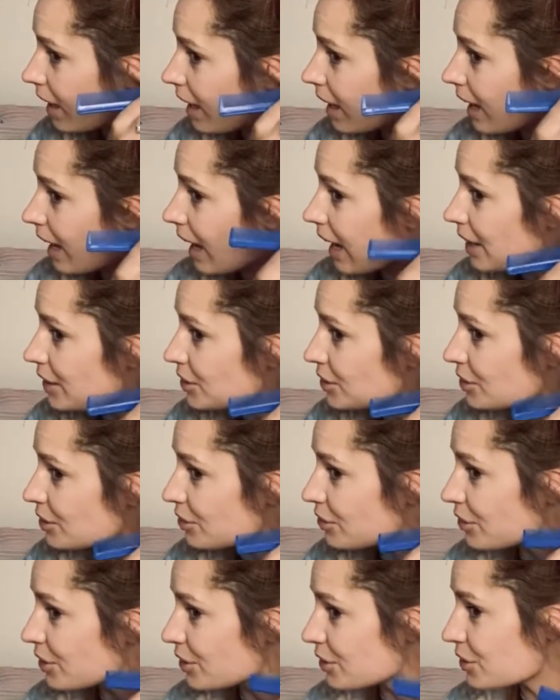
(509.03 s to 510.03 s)
I do
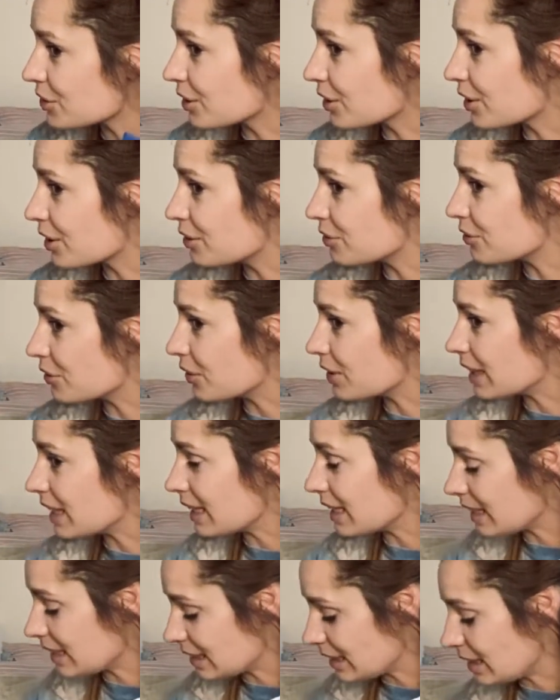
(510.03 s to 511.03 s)
feel sorry for
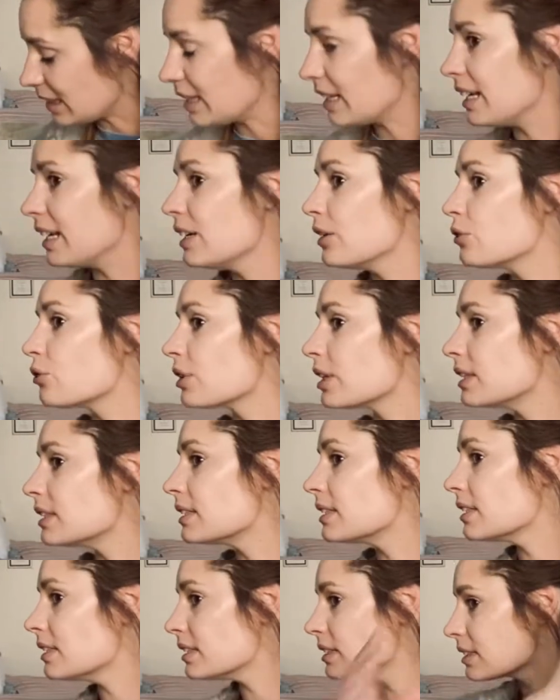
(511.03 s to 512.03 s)
any
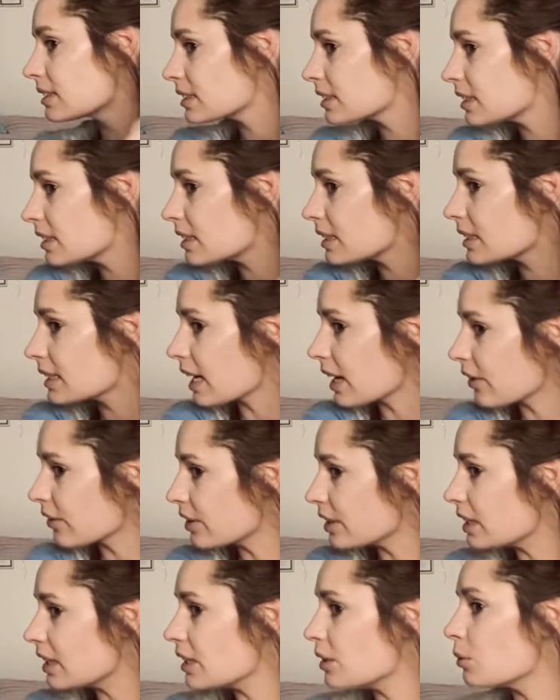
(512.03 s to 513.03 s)
hairdressers
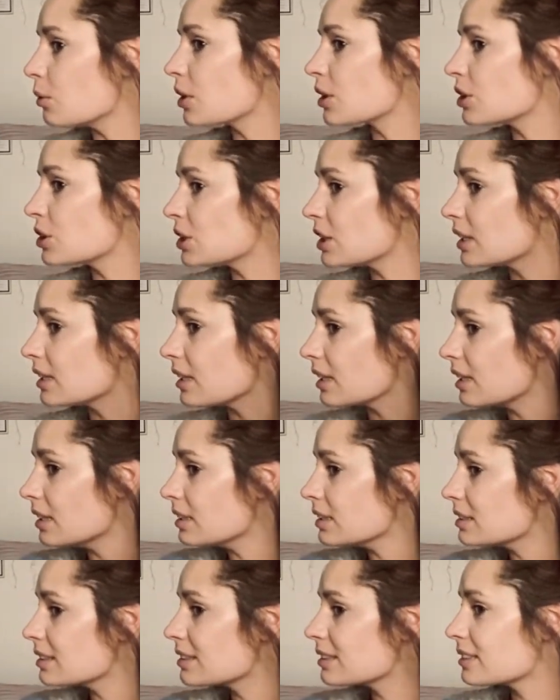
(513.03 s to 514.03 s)
currently watching
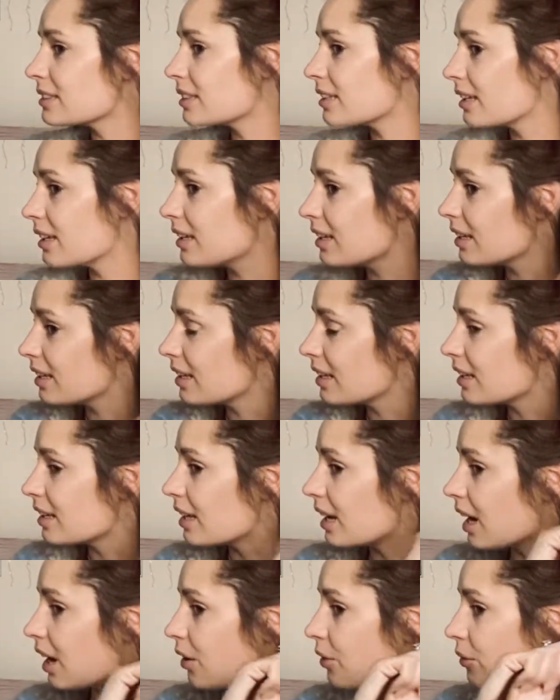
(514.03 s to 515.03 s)
this.
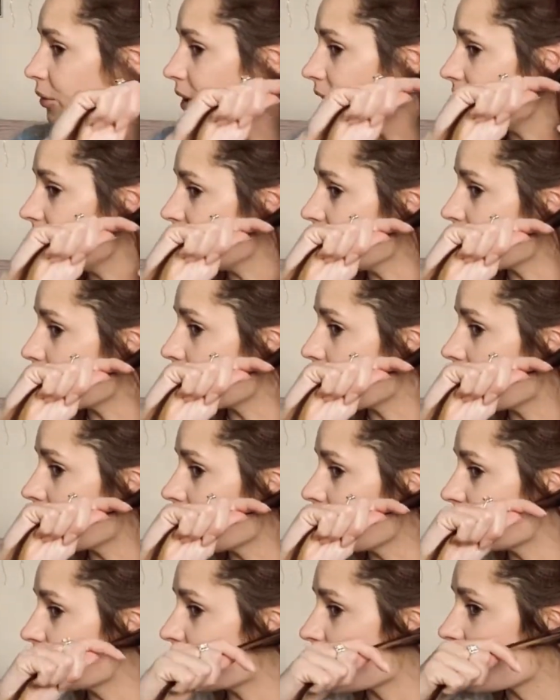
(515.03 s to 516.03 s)
I really
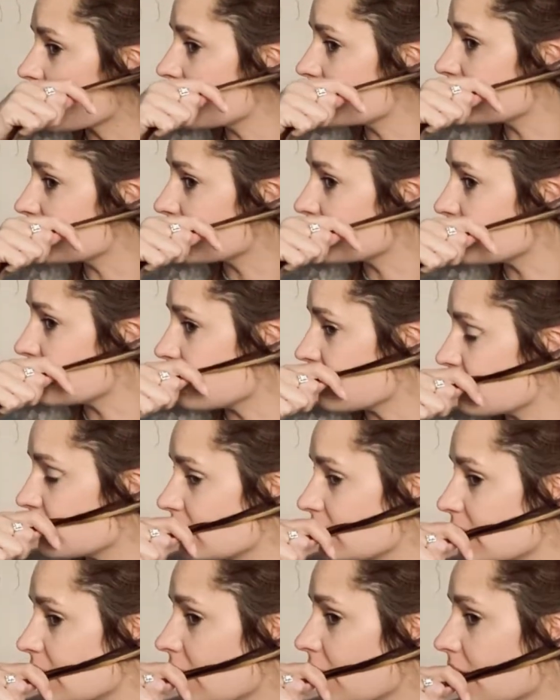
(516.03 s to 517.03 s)
apologize that you have to
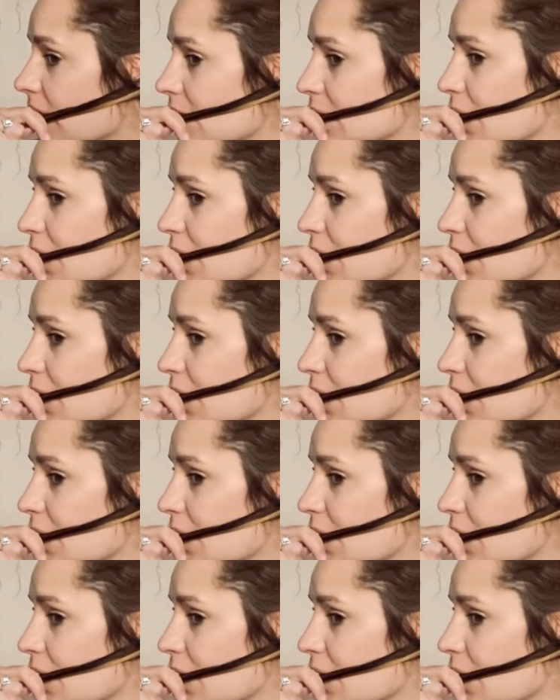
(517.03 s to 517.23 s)
see this.